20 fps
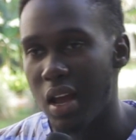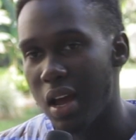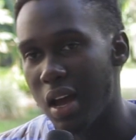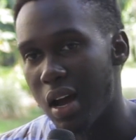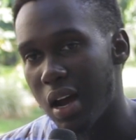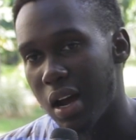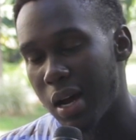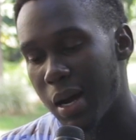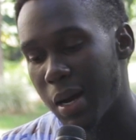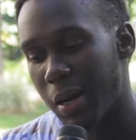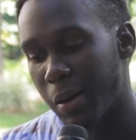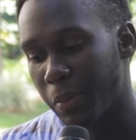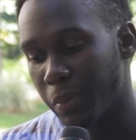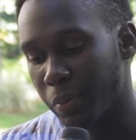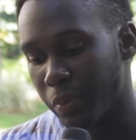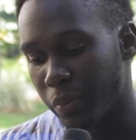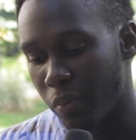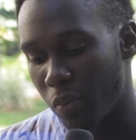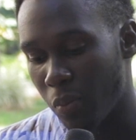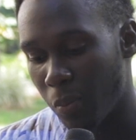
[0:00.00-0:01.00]

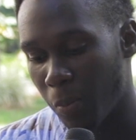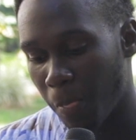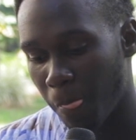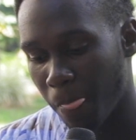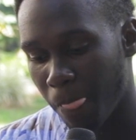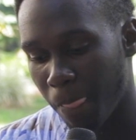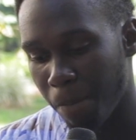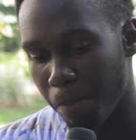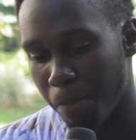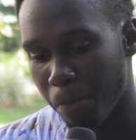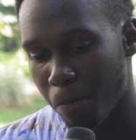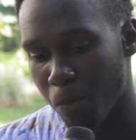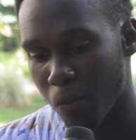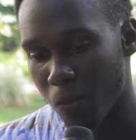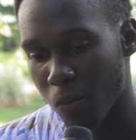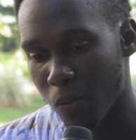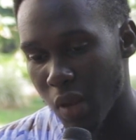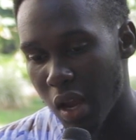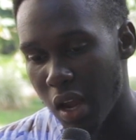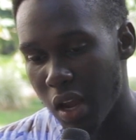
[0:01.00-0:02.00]
I
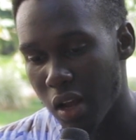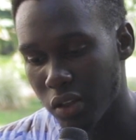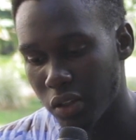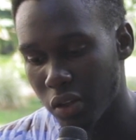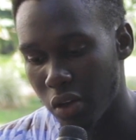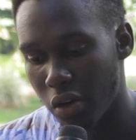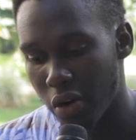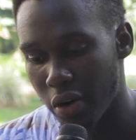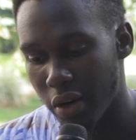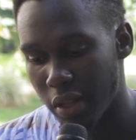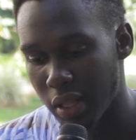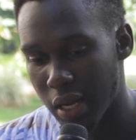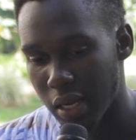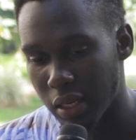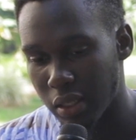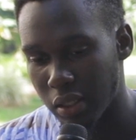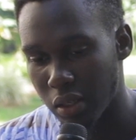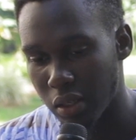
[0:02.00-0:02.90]
also learned that,